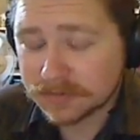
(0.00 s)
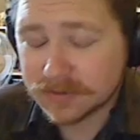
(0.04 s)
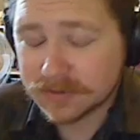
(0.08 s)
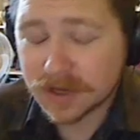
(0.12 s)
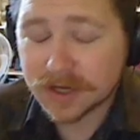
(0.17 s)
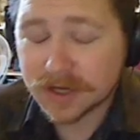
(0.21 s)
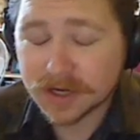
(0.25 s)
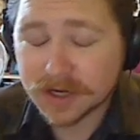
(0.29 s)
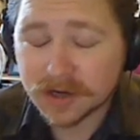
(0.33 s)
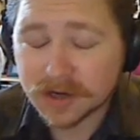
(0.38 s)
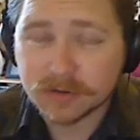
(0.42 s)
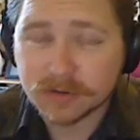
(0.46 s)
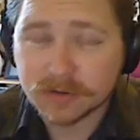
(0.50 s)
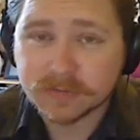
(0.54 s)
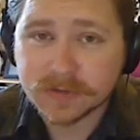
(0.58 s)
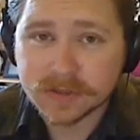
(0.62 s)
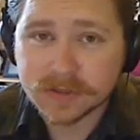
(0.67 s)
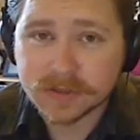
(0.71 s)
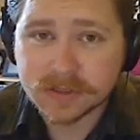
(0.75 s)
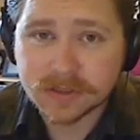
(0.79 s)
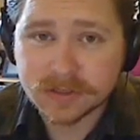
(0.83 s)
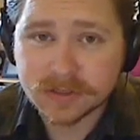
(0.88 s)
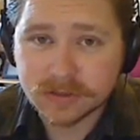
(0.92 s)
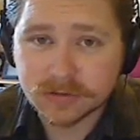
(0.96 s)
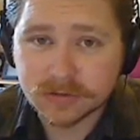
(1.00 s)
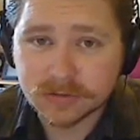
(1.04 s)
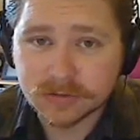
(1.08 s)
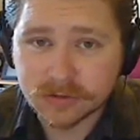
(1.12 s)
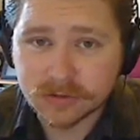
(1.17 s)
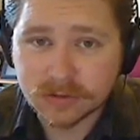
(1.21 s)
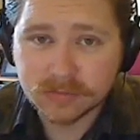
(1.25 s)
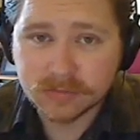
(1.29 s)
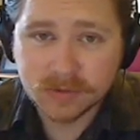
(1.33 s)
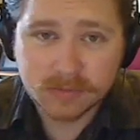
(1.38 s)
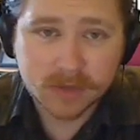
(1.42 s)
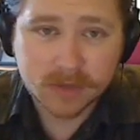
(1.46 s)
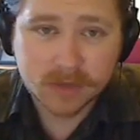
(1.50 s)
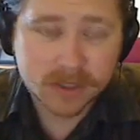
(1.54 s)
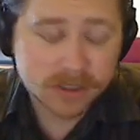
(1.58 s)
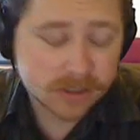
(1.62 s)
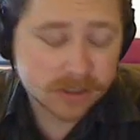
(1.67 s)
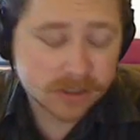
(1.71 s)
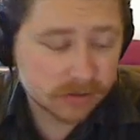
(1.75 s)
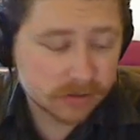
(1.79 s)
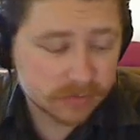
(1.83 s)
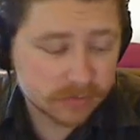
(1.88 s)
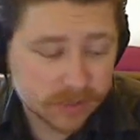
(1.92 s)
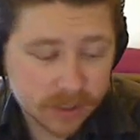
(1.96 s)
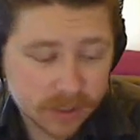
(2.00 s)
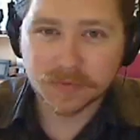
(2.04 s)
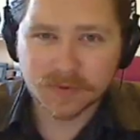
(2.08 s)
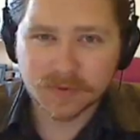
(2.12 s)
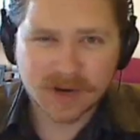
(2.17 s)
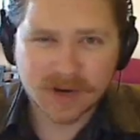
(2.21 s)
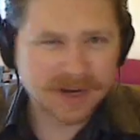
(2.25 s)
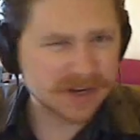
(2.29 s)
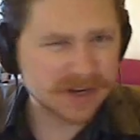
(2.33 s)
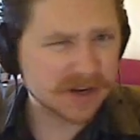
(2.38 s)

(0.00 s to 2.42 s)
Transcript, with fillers: don't know if this is true or not, my mother told me.